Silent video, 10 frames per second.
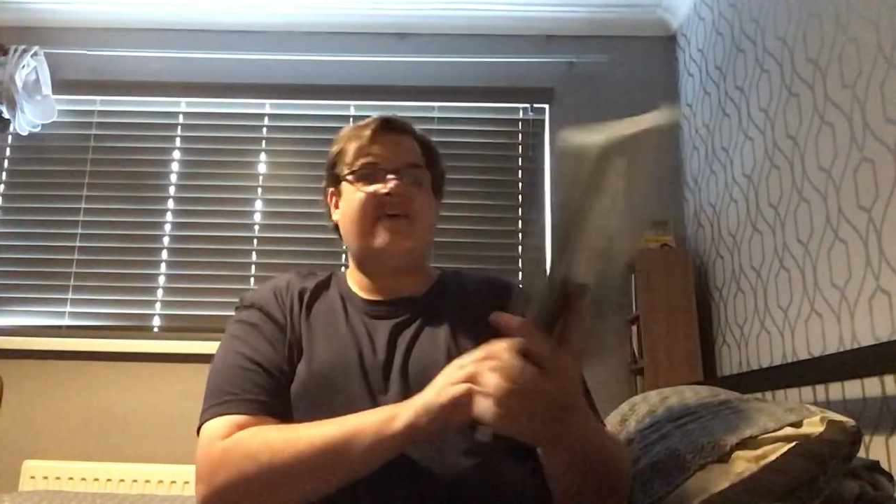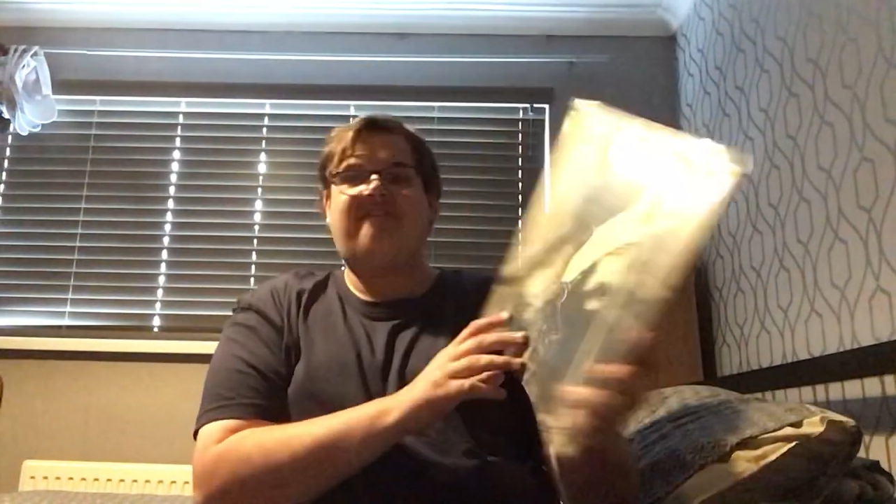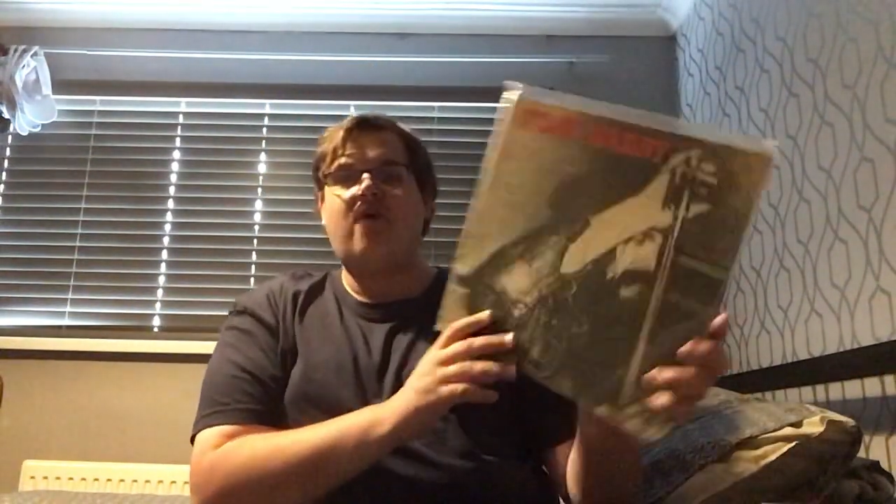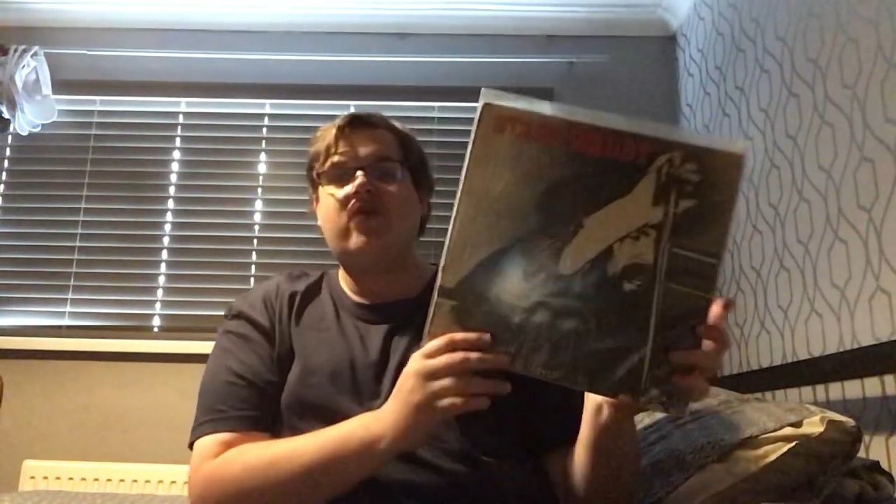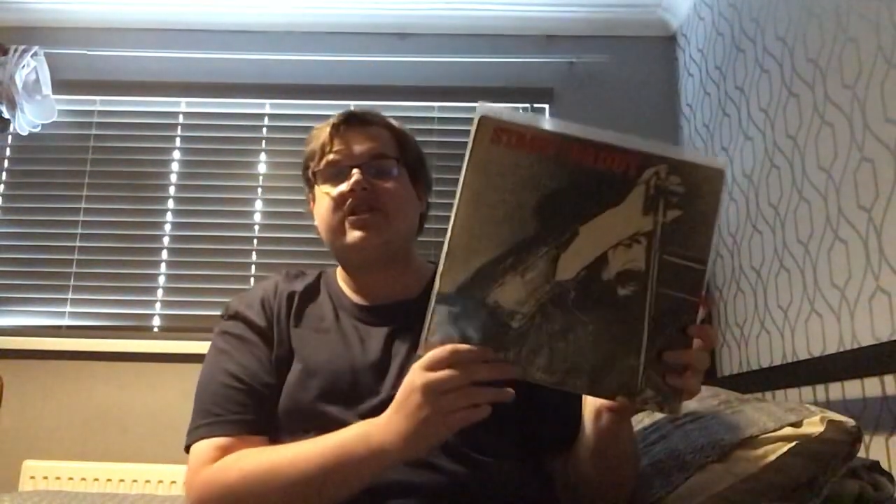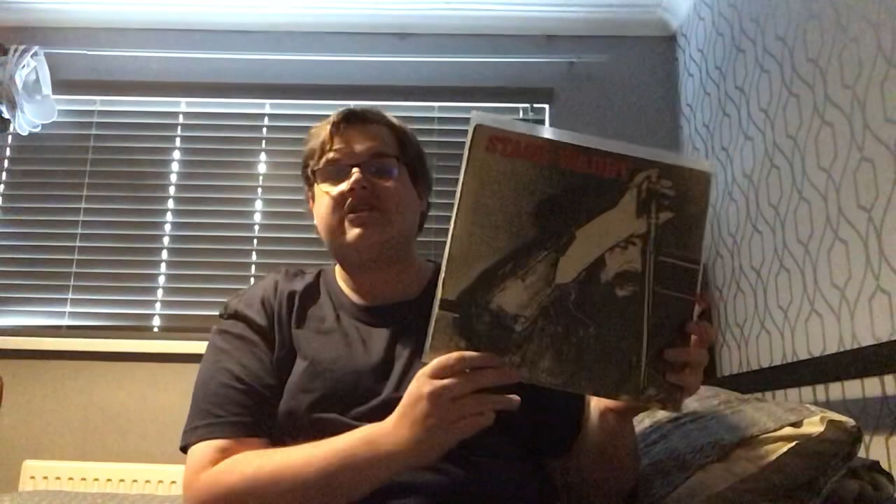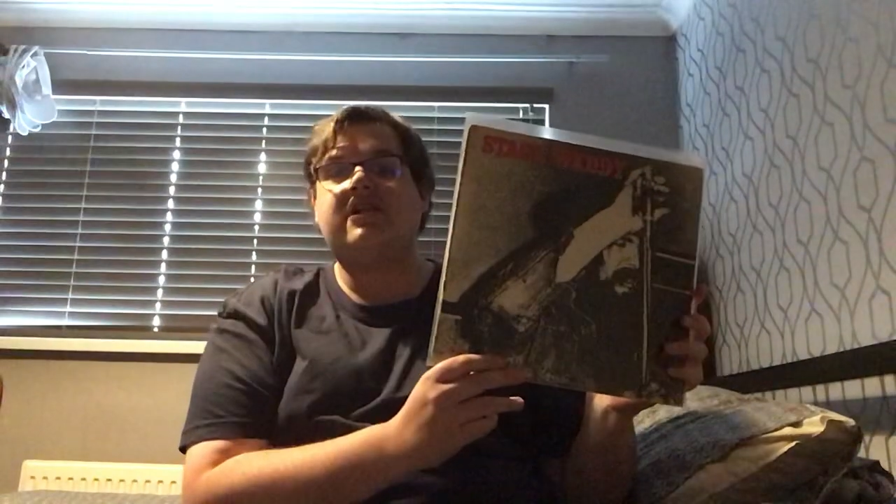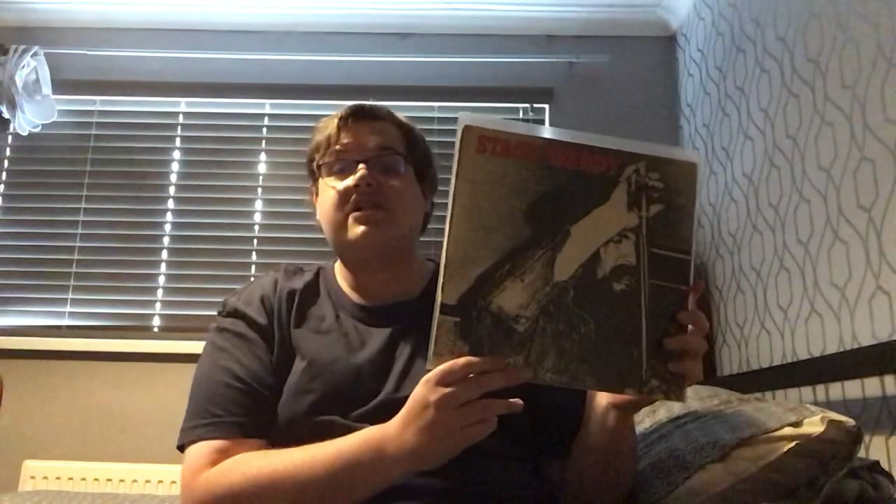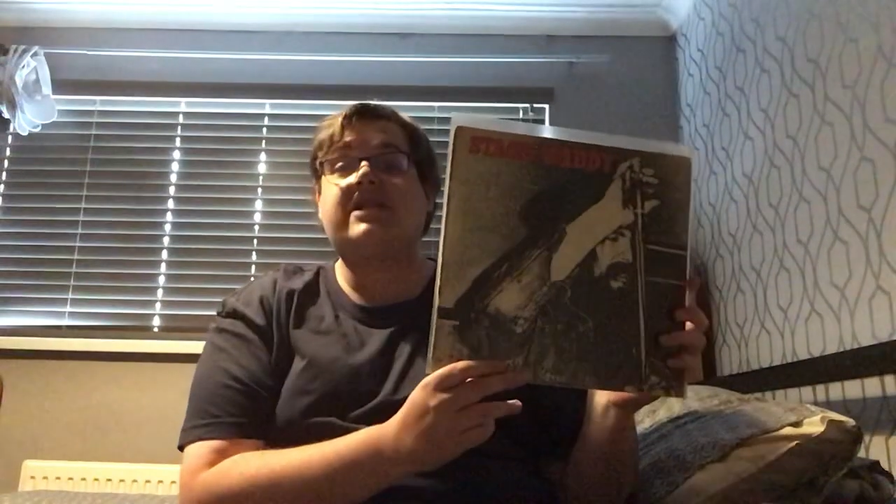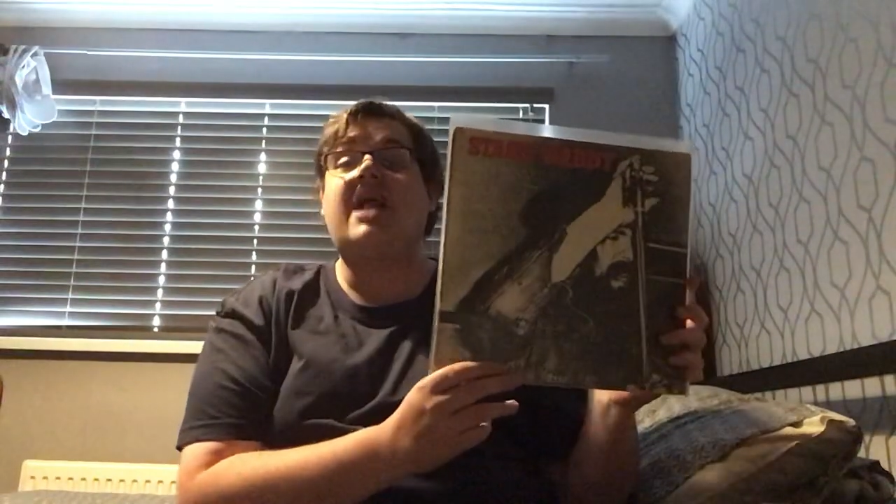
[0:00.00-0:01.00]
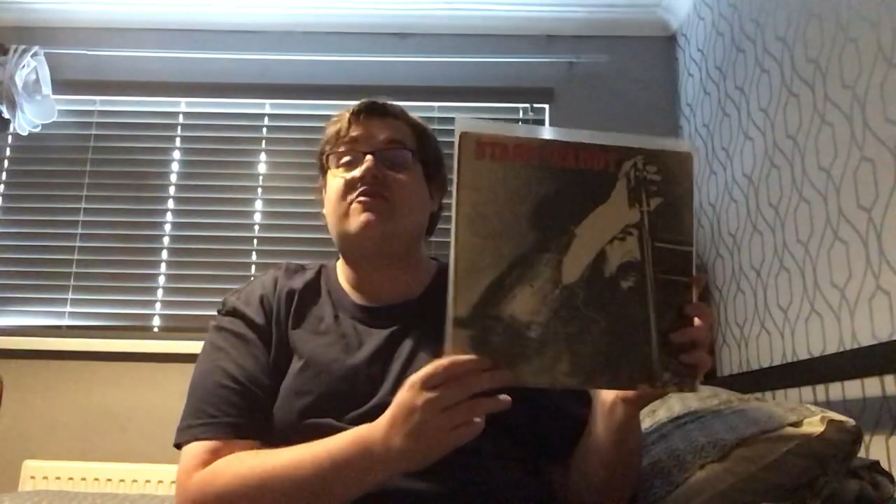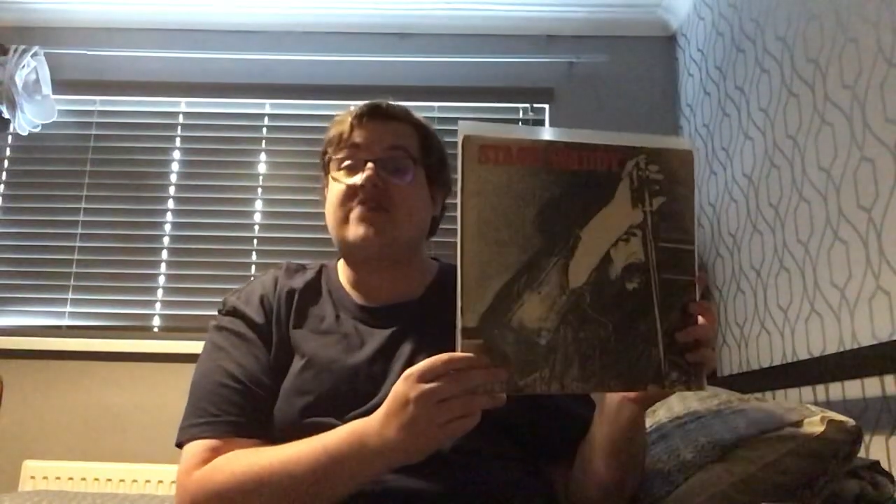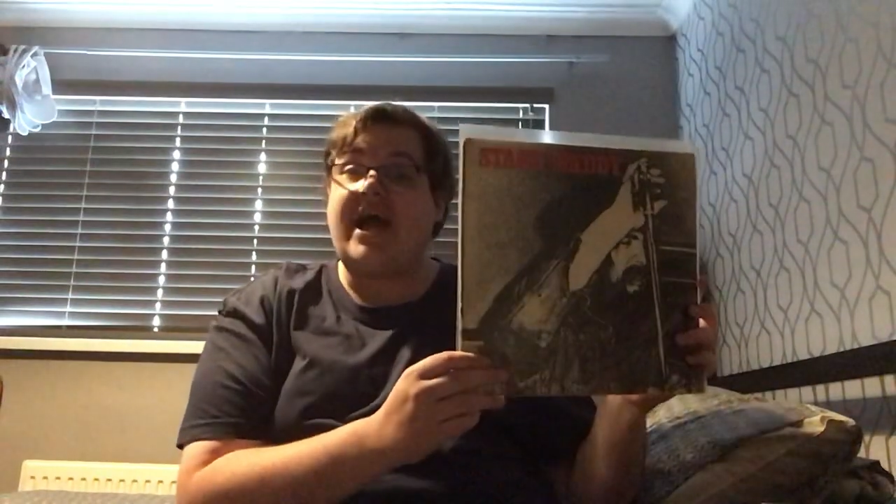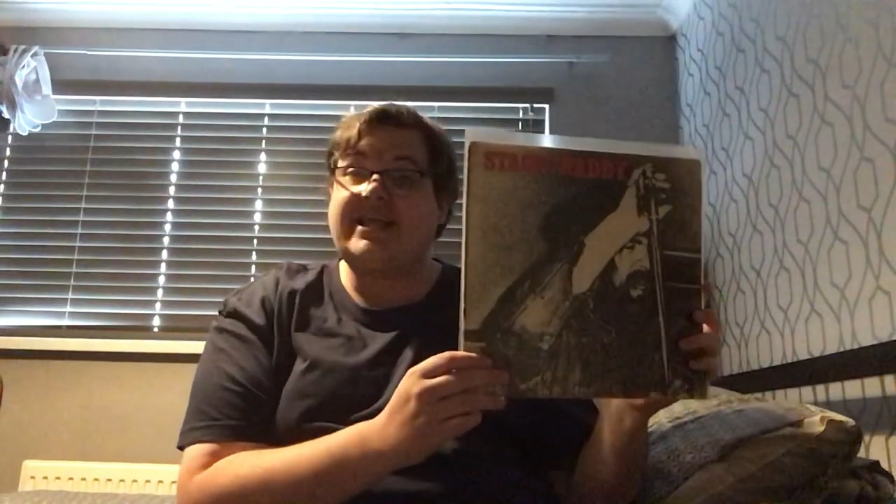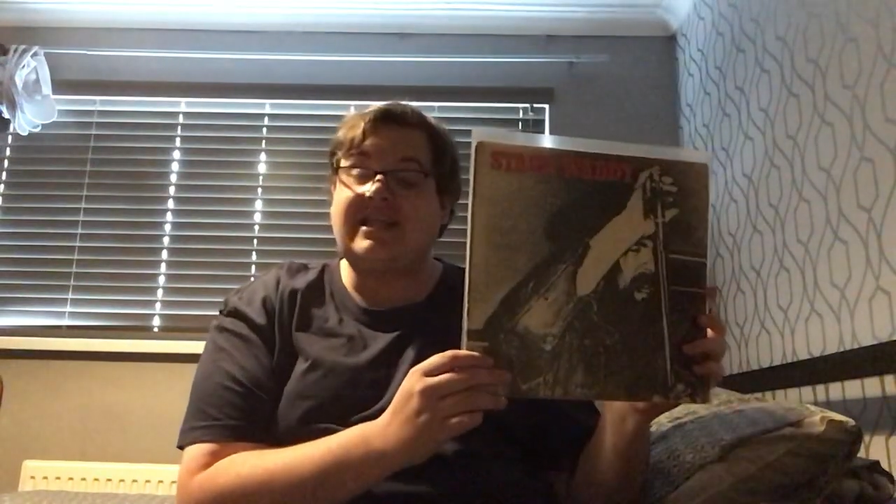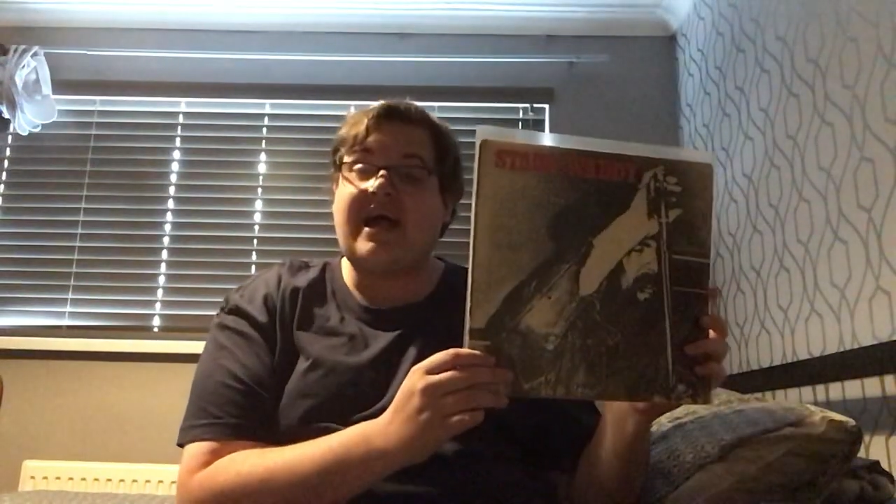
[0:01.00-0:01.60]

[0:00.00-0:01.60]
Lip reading: first self-titled